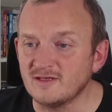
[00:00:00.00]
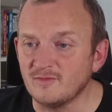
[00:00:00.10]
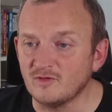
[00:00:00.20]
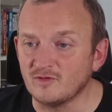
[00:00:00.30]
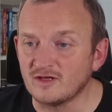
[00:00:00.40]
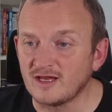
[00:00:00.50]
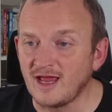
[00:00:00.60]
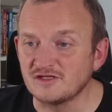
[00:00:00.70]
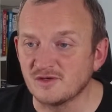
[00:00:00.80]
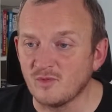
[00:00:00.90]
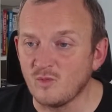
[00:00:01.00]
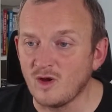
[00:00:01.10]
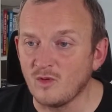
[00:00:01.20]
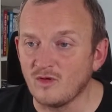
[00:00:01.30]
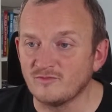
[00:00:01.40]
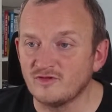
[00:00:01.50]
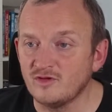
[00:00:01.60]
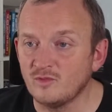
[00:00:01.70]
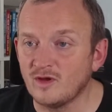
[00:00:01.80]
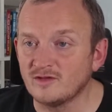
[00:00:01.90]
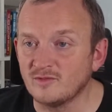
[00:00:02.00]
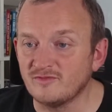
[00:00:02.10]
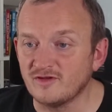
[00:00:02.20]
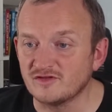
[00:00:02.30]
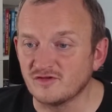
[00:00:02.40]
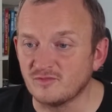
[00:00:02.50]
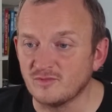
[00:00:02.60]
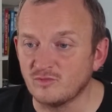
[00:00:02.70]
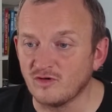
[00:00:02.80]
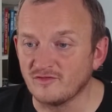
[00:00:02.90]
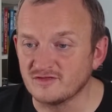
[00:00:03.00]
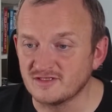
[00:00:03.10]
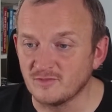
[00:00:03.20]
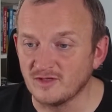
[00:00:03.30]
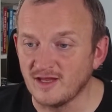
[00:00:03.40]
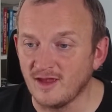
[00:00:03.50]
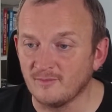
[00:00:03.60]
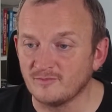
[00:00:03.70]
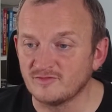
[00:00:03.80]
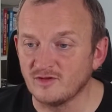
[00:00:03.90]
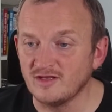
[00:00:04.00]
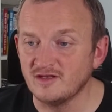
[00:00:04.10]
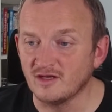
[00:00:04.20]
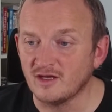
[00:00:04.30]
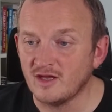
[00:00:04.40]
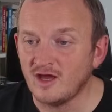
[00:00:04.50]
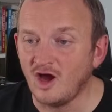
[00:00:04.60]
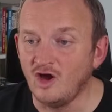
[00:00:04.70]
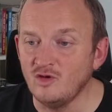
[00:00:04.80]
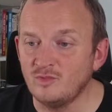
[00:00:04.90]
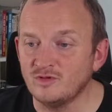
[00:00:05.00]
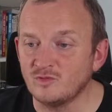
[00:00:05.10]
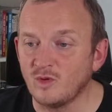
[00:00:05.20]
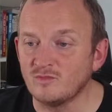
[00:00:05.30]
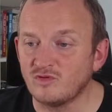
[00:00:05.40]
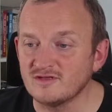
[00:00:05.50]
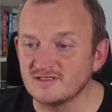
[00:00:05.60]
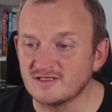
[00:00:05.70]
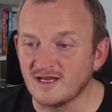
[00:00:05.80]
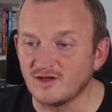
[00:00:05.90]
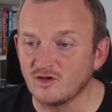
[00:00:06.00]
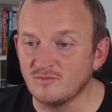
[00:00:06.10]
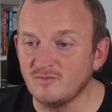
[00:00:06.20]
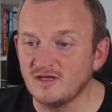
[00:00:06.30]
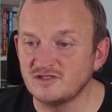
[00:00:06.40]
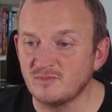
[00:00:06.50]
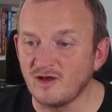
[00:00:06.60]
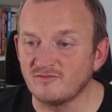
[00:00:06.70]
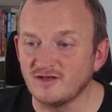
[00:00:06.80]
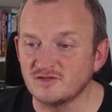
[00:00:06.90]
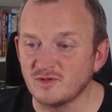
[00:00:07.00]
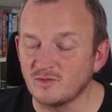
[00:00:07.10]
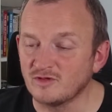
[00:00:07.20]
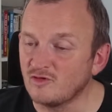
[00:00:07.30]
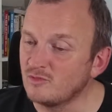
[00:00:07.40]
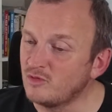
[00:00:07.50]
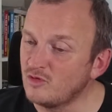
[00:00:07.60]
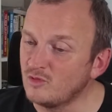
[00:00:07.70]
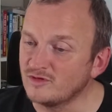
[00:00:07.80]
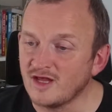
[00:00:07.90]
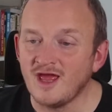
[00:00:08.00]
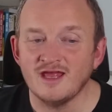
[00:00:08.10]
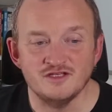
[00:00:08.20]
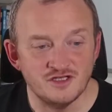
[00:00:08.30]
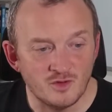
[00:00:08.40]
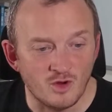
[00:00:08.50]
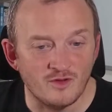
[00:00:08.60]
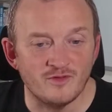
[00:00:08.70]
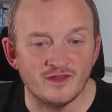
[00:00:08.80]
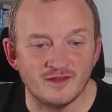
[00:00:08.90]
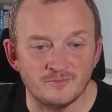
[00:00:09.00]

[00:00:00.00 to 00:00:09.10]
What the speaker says: Let me catch up on where we're up to. Where do we finish off with brothers, didn't we? Yeah. So Linda opened one present today, got a miniature Balvenie 21-year-old Portwood. Do you know what?